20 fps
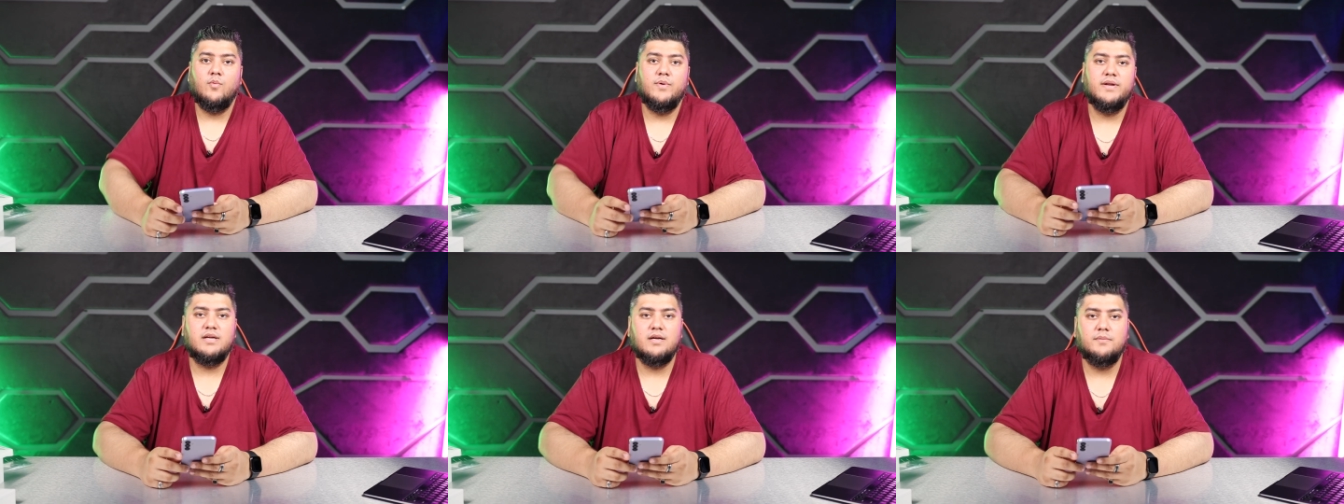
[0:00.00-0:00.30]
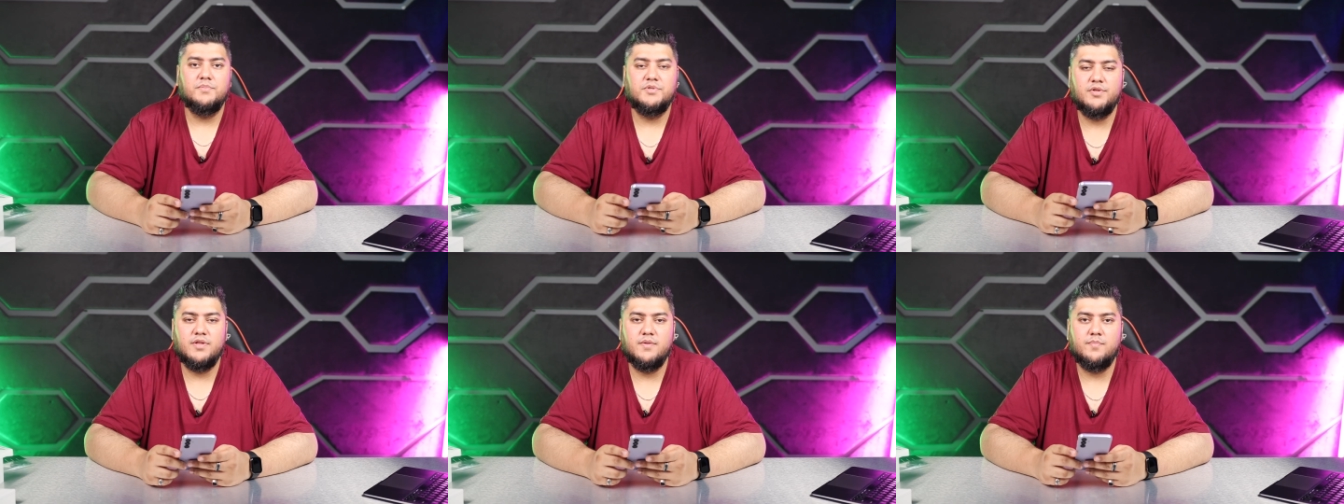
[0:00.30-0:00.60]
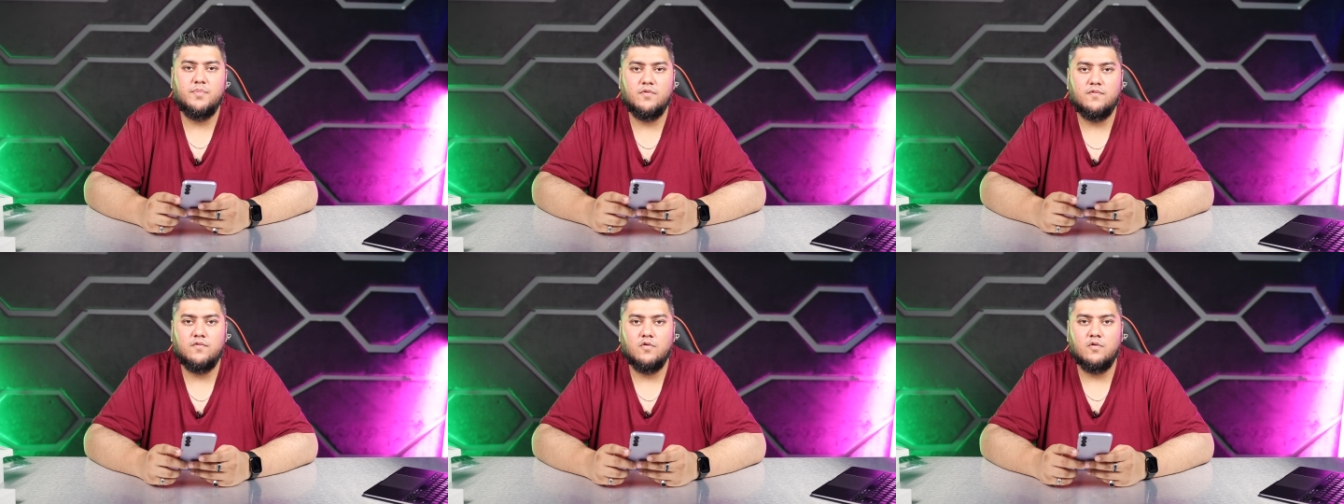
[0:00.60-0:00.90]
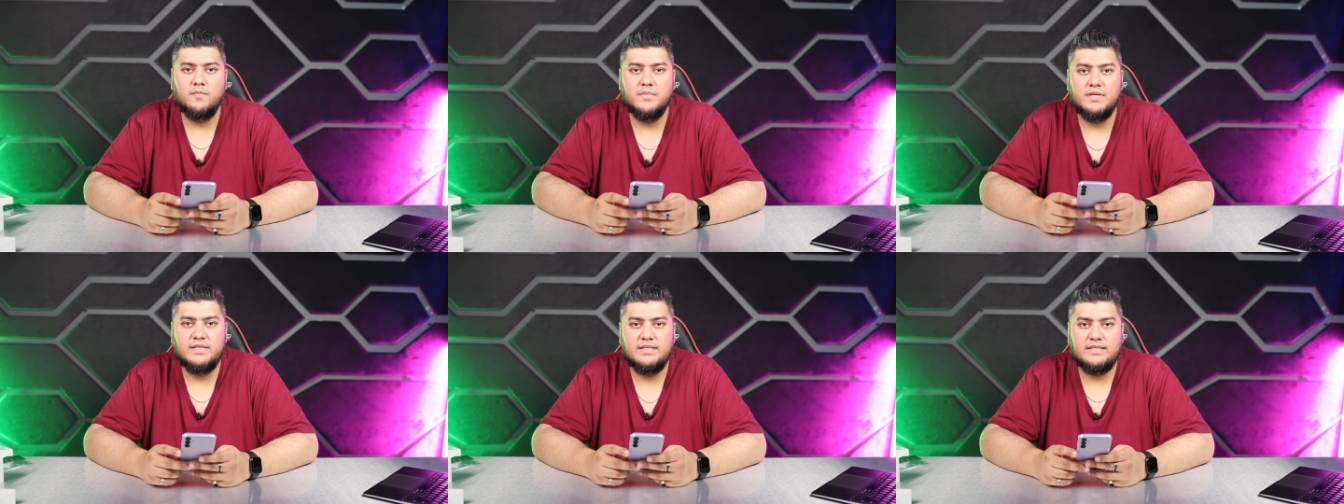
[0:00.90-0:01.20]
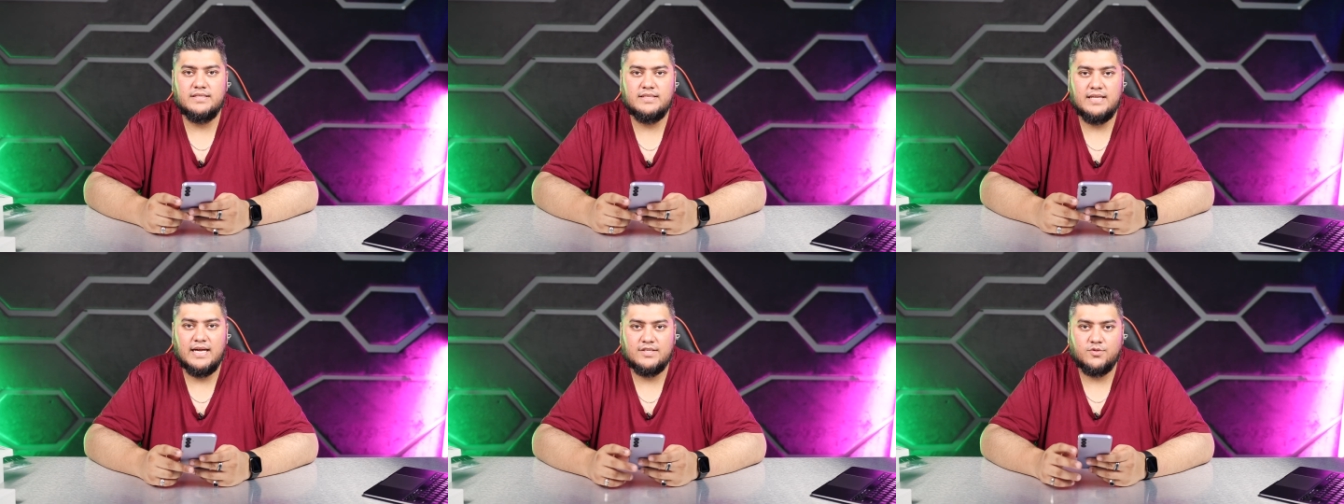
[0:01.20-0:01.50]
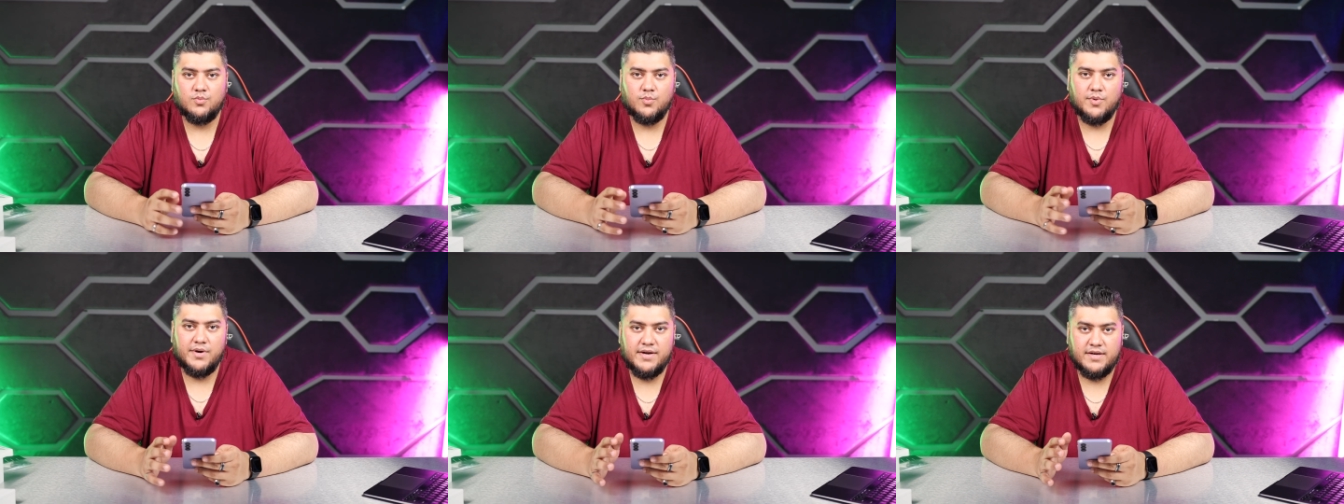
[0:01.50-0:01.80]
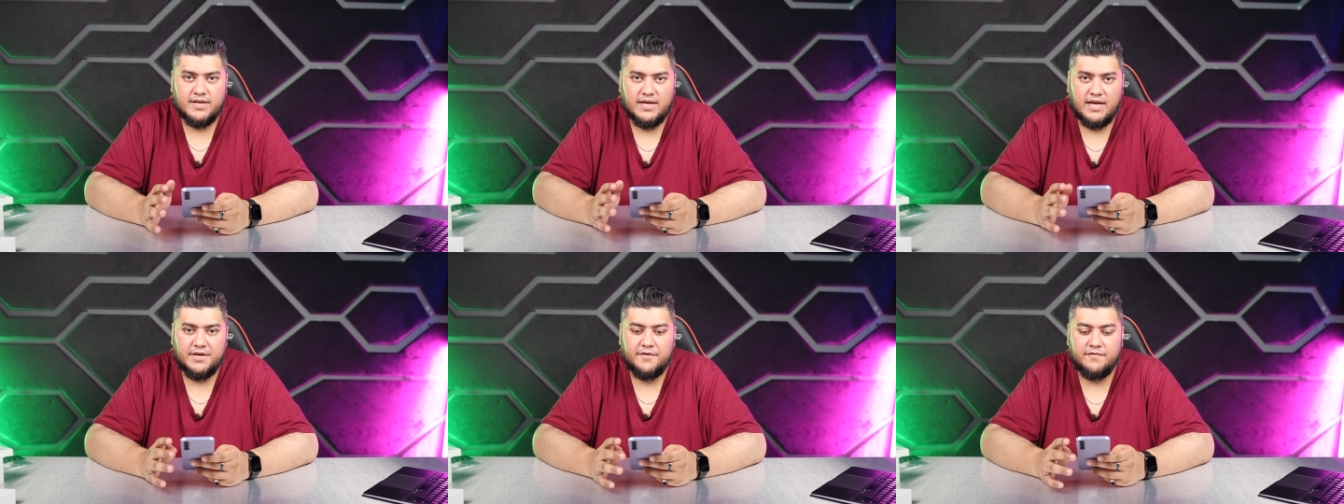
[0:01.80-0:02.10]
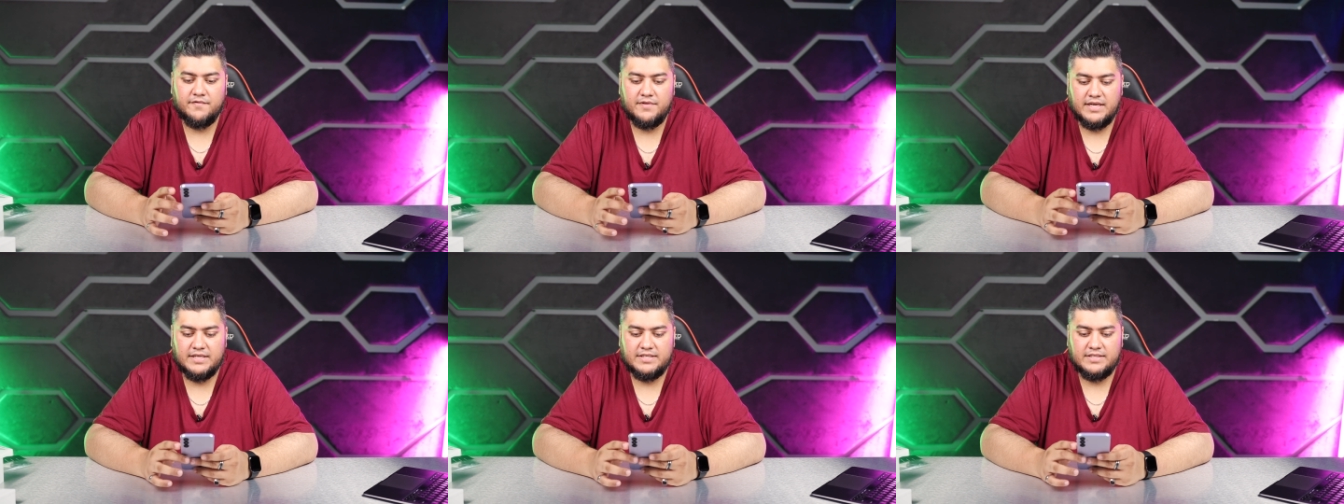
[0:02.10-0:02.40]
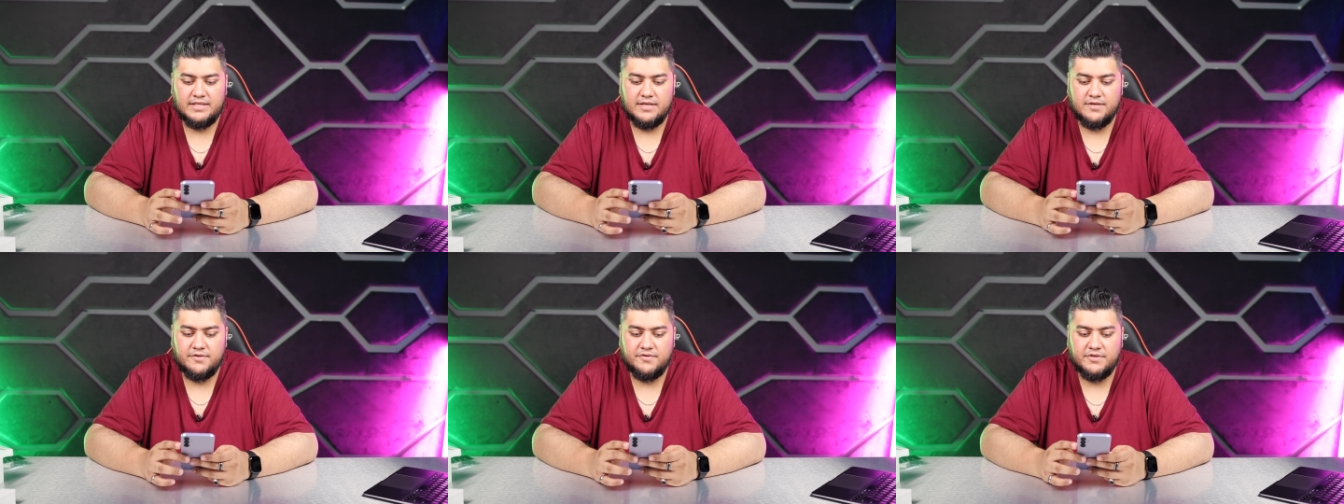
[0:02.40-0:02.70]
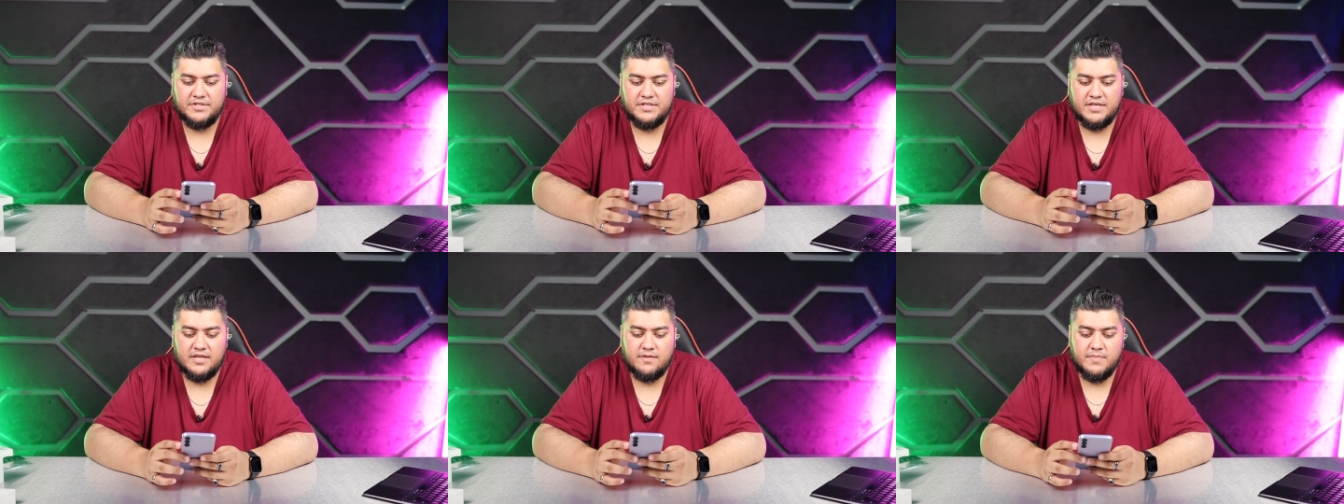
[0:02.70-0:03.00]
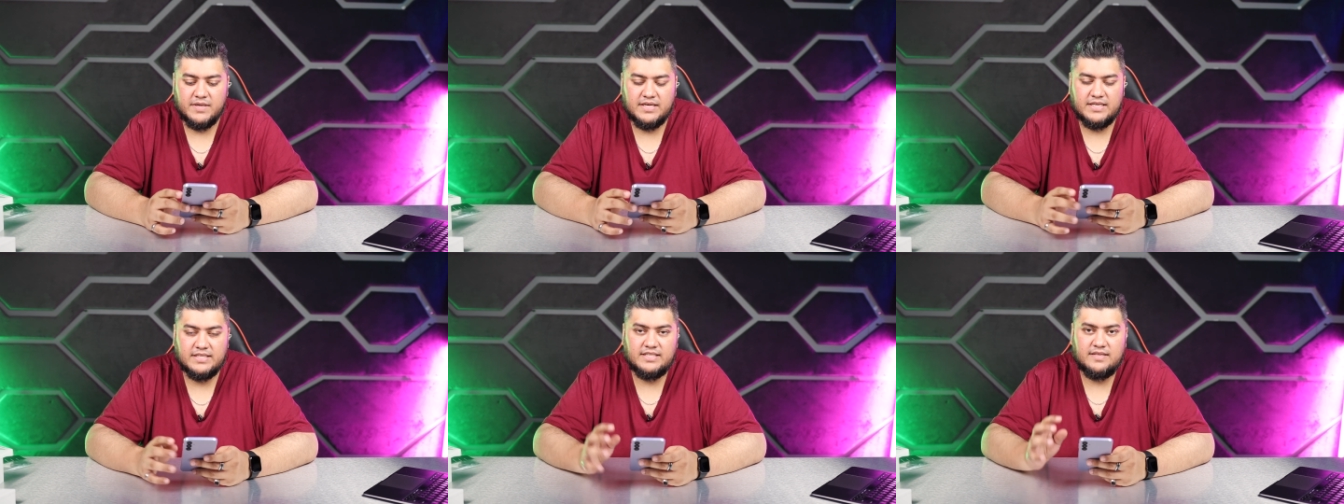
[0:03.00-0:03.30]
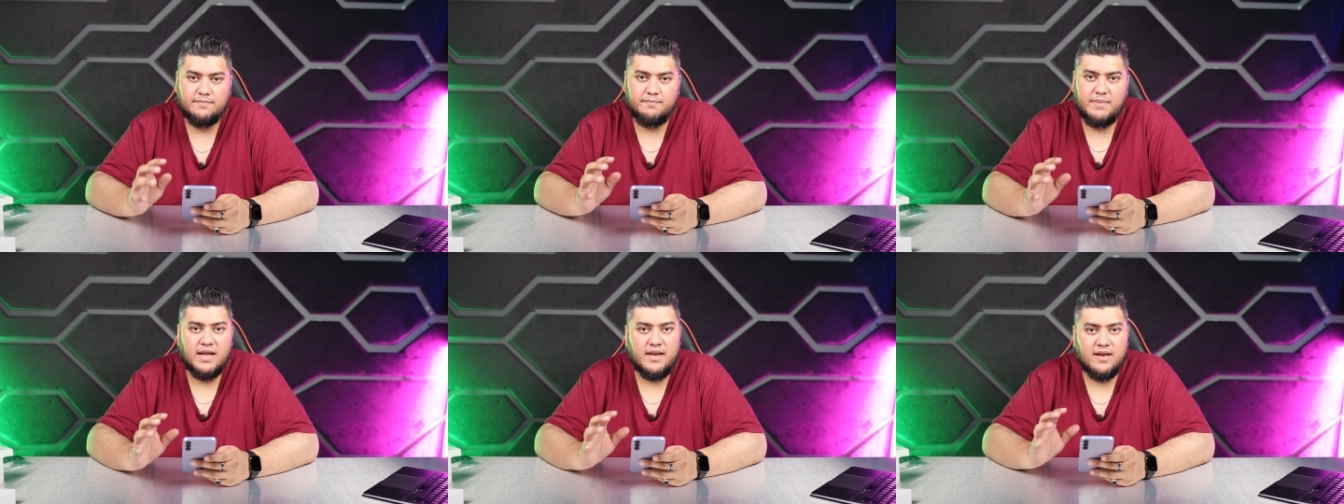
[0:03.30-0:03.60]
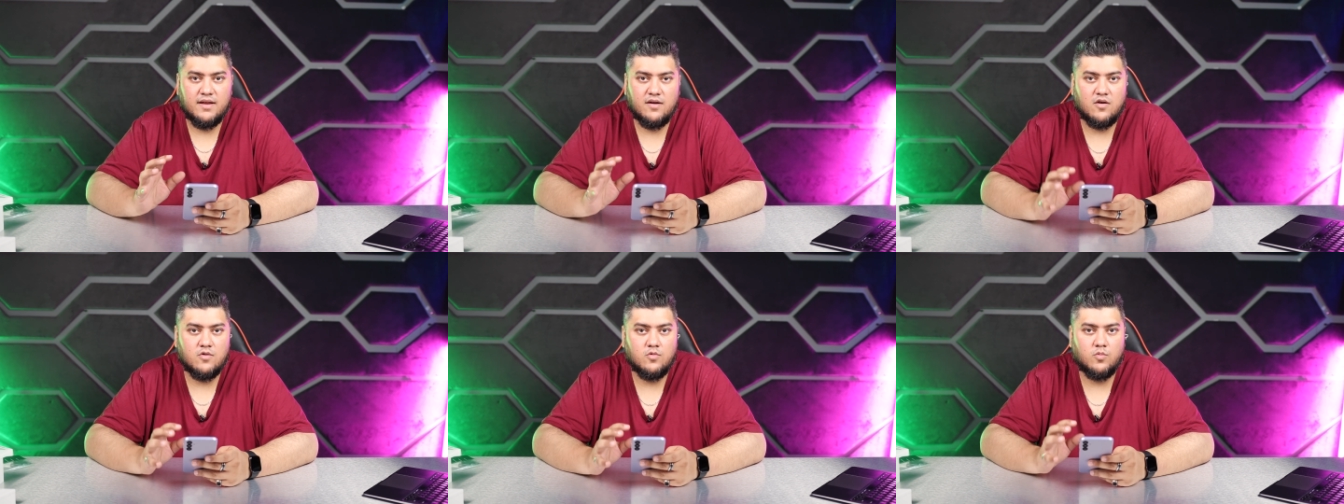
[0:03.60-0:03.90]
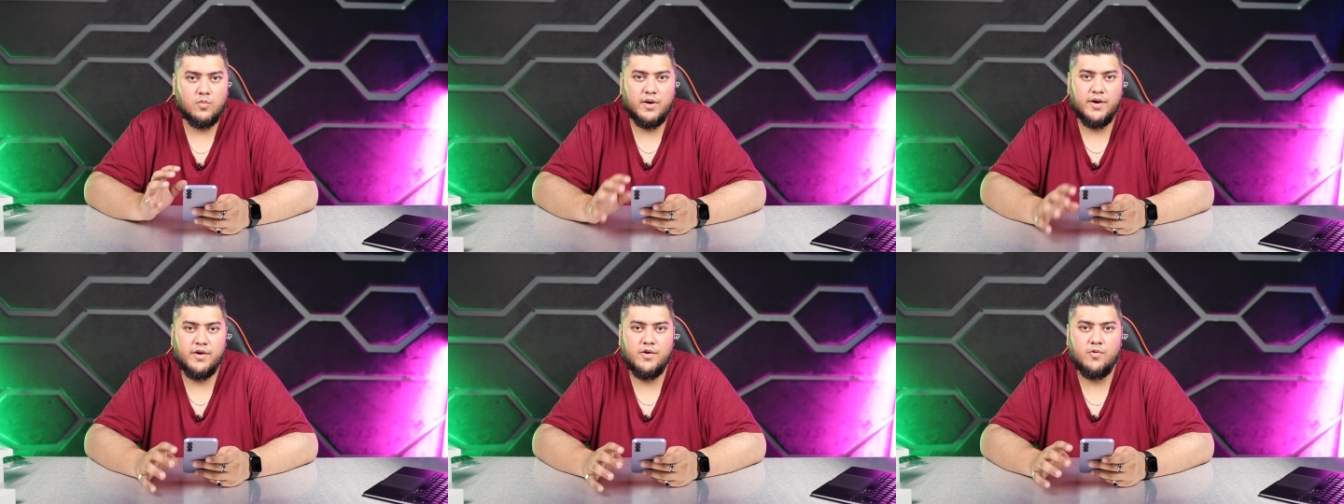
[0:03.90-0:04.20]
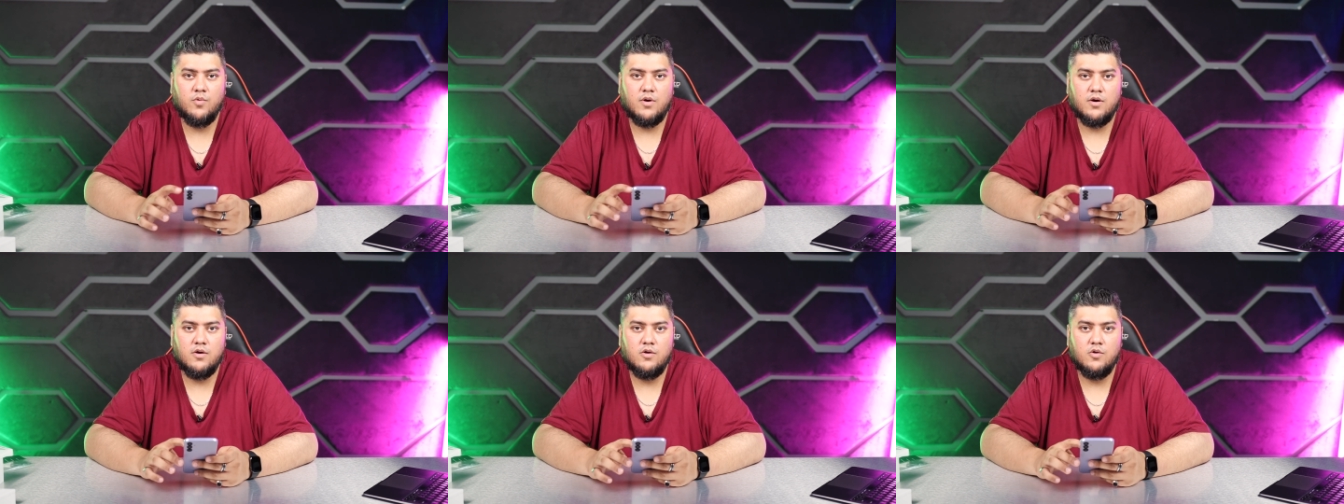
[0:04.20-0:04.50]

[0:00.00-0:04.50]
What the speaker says: when it comes to the performance, that's where it kind of gets interesting, because depending on where you are